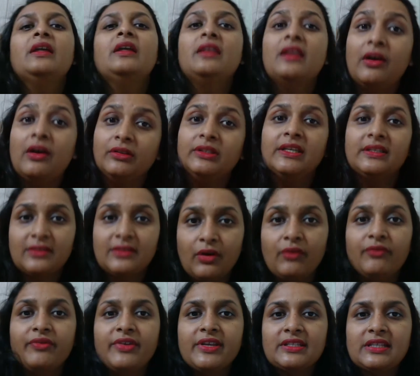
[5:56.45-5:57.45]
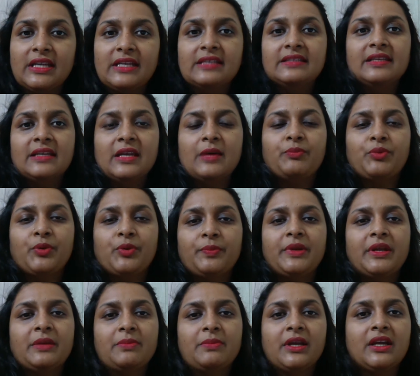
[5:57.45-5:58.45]
Now, this obviously is
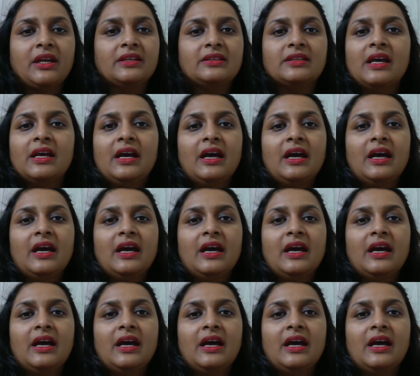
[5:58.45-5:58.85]
inappropriate, because